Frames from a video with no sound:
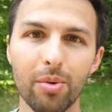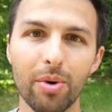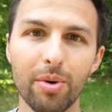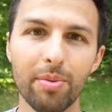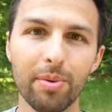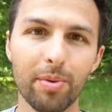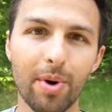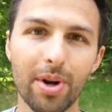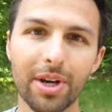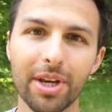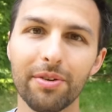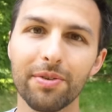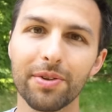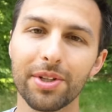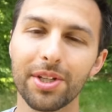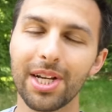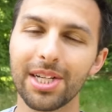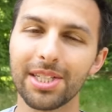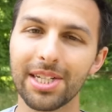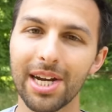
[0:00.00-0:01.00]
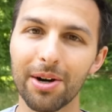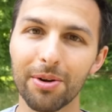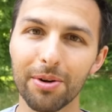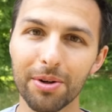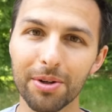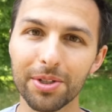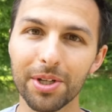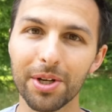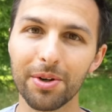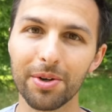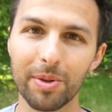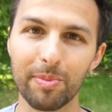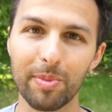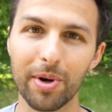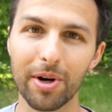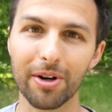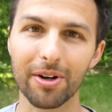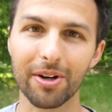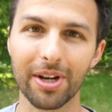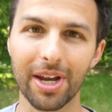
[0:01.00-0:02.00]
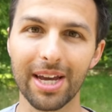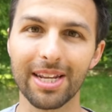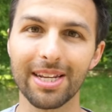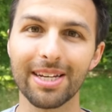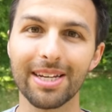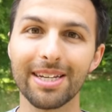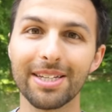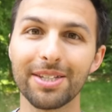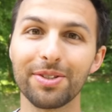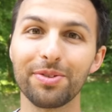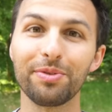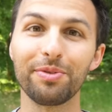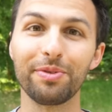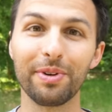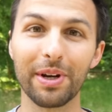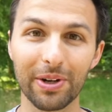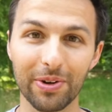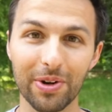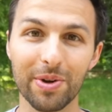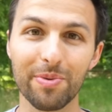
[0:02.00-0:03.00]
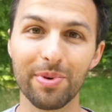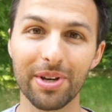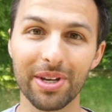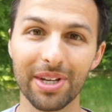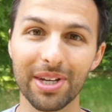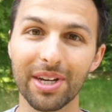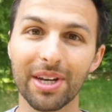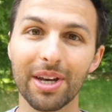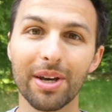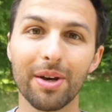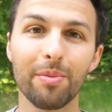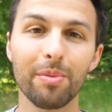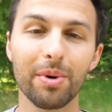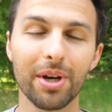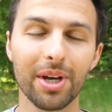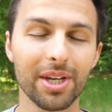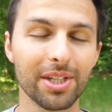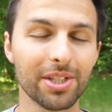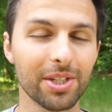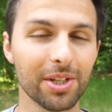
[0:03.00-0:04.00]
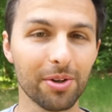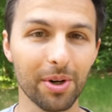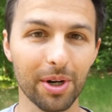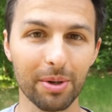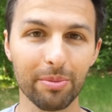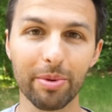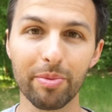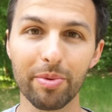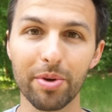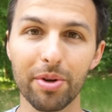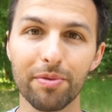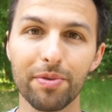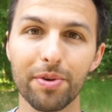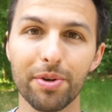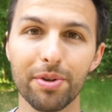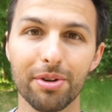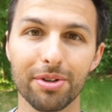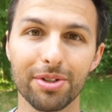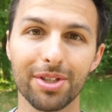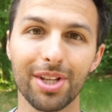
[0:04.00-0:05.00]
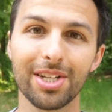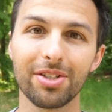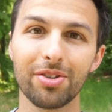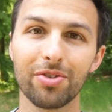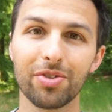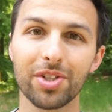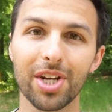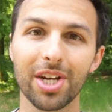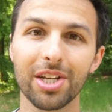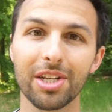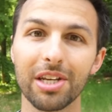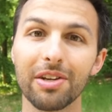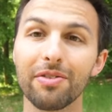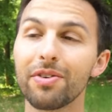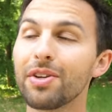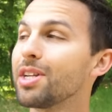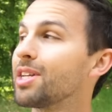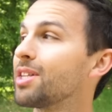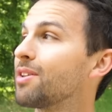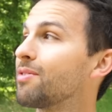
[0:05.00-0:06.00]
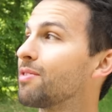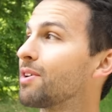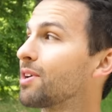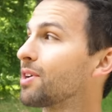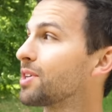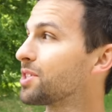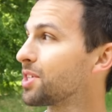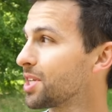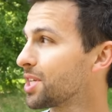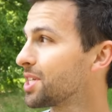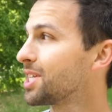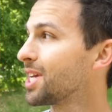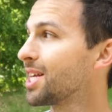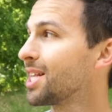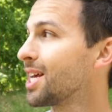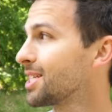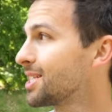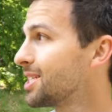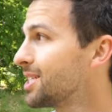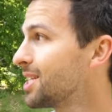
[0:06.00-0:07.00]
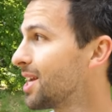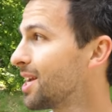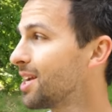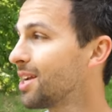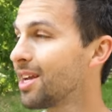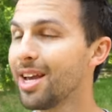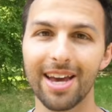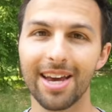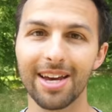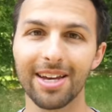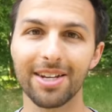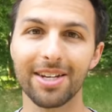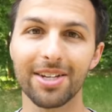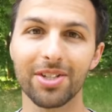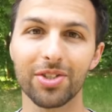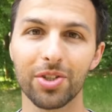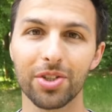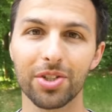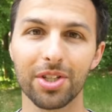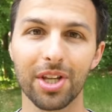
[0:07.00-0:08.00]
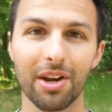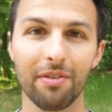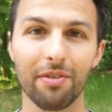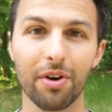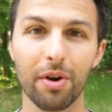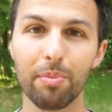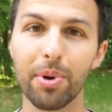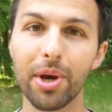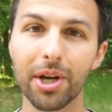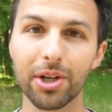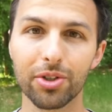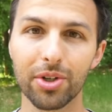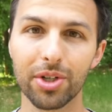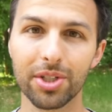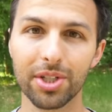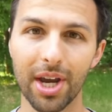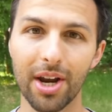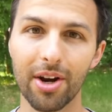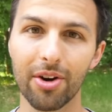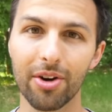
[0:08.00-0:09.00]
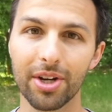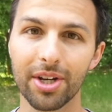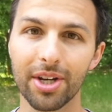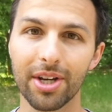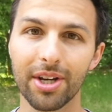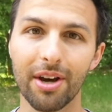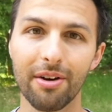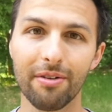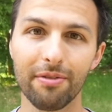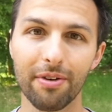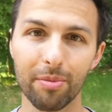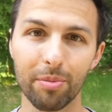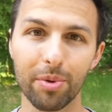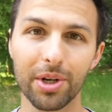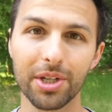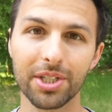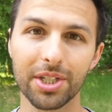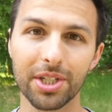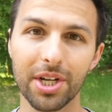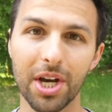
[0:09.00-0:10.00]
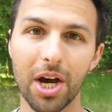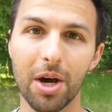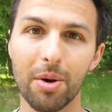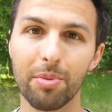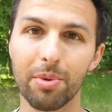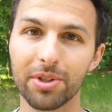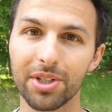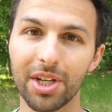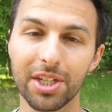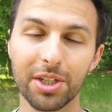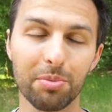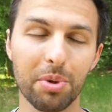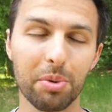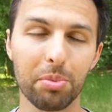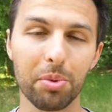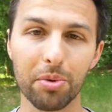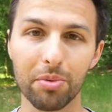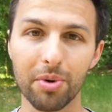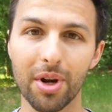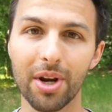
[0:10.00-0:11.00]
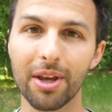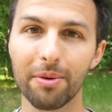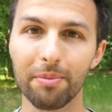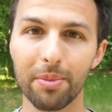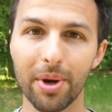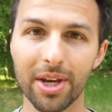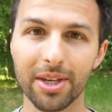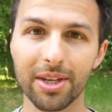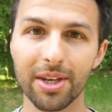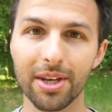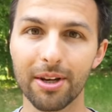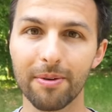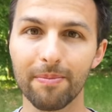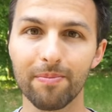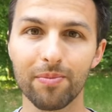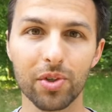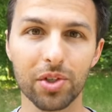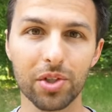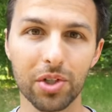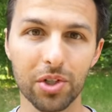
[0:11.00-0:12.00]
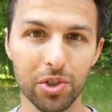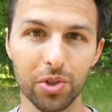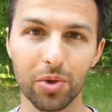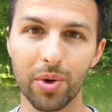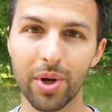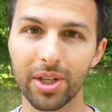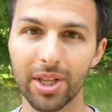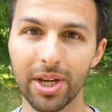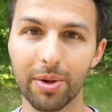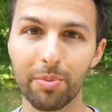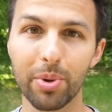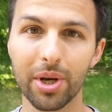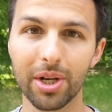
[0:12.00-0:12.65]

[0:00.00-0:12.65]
We've been walking for the last hour or so in the park and it is very big, but it's incredibly beautiful. There's lots of shade even in a very sunny day like today. And it's just like a very picturesque area, a fun place to come. There's lots of people running, biking, just enjoying like